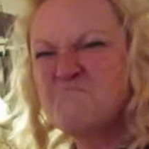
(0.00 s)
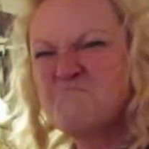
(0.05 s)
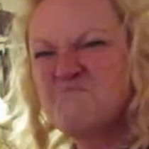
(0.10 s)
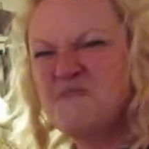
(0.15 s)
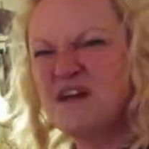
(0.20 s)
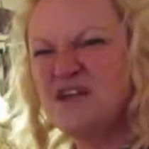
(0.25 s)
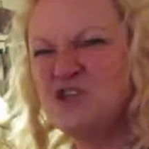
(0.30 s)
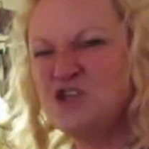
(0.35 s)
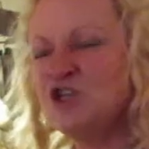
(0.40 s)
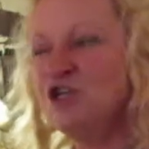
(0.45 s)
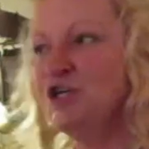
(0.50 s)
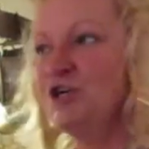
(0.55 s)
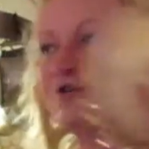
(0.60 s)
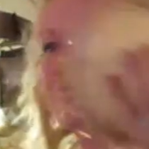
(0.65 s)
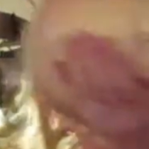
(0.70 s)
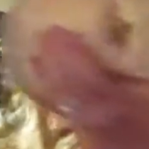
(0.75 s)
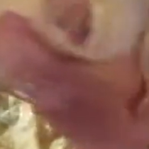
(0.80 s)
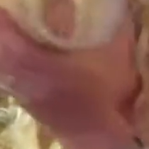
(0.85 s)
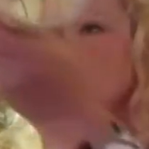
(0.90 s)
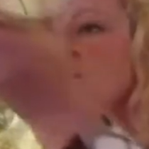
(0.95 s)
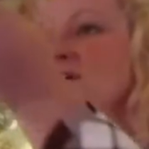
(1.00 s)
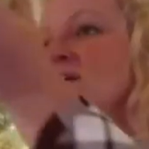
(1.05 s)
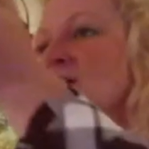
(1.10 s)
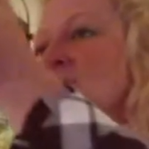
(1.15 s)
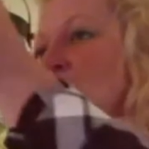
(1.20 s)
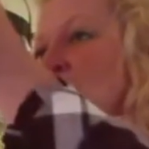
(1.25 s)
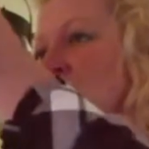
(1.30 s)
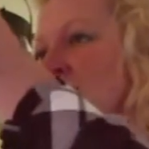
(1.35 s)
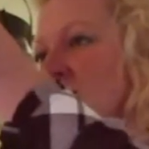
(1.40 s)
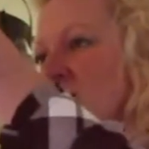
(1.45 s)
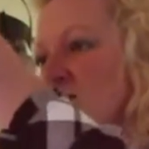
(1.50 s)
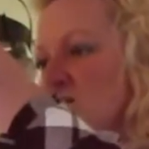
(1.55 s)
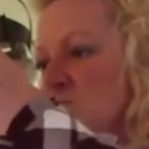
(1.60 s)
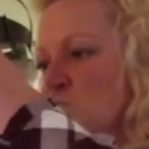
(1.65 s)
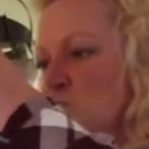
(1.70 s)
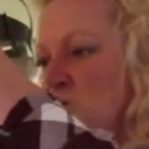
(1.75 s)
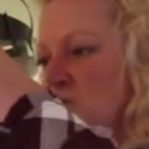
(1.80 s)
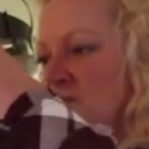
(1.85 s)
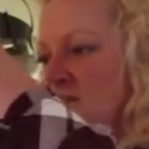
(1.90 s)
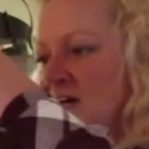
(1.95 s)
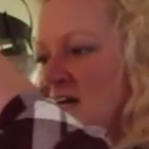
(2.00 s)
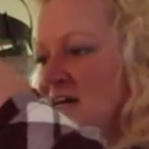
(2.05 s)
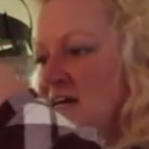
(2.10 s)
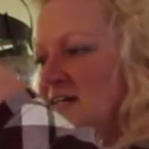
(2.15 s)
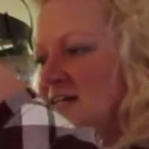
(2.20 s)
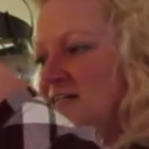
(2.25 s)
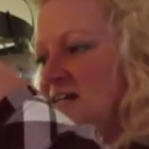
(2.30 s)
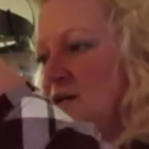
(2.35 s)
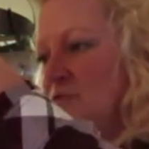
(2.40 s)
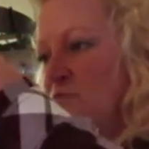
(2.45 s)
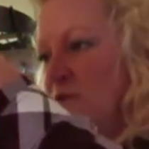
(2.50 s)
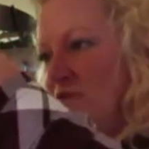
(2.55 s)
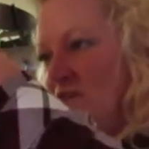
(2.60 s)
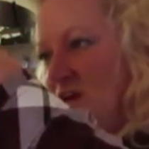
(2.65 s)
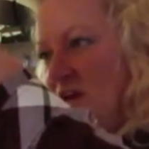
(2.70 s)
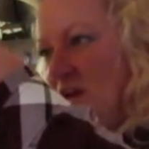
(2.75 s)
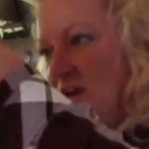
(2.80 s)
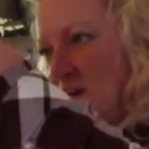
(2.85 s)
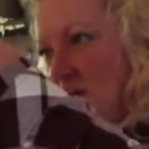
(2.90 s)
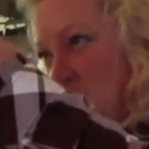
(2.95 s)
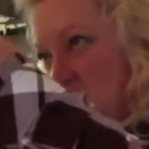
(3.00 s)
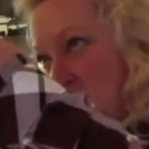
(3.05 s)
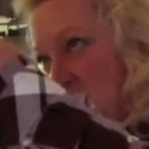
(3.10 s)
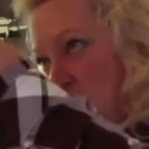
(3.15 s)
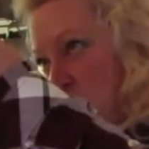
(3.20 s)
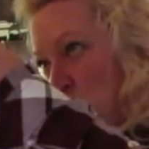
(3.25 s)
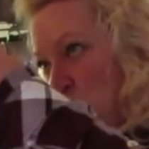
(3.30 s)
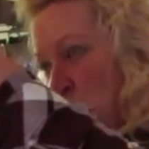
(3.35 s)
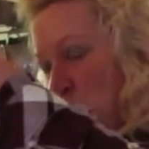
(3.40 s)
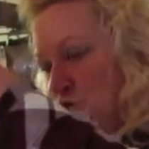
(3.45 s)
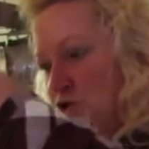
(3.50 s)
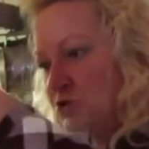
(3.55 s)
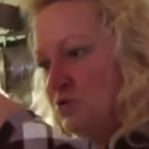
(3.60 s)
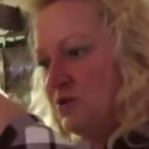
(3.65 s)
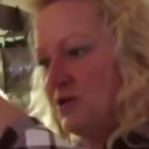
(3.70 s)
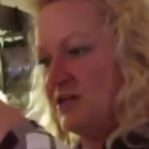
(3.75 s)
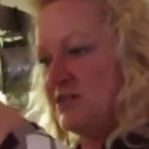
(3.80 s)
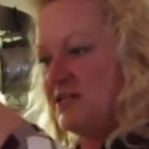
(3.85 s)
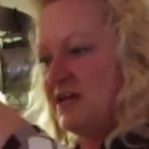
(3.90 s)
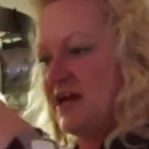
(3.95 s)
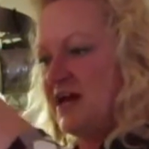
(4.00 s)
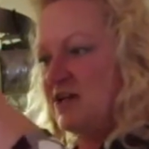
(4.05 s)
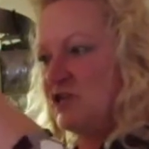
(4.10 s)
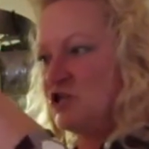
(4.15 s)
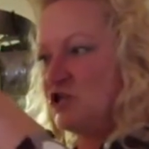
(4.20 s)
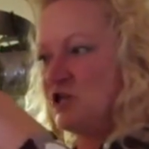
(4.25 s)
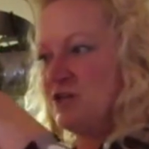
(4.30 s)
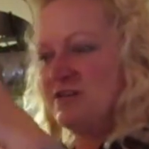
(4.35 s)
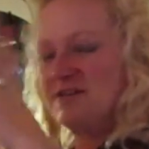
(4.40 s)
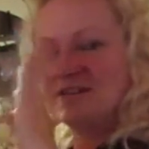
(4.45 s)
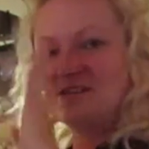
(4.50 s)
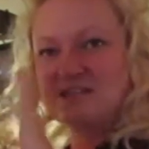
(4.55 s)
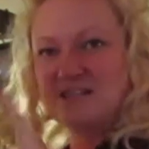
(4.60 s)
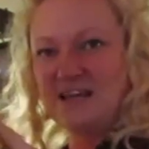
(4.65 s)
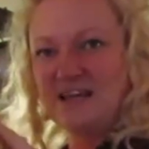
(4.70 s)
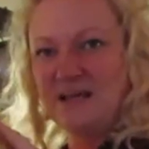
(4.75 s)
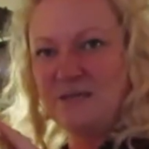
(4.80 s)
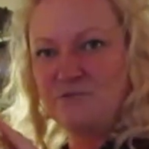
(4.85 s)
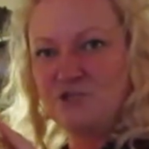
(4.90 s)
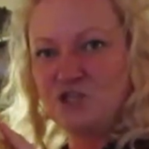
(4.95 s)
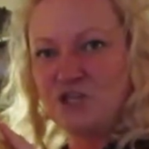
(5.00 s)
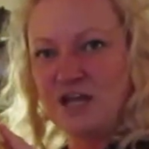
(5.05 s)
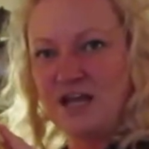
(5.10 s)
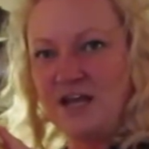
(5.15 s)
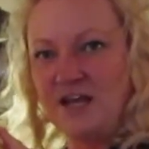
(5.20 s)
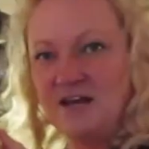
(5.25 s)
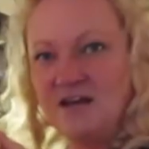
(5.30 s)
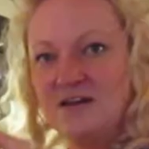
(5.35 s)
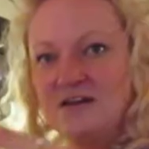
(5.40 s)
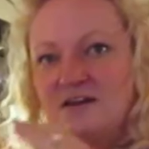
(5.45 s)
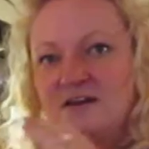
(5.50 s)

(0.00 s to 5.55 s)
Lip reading: Bet you do, because once I get done with it and I'm able to attach this lampshade,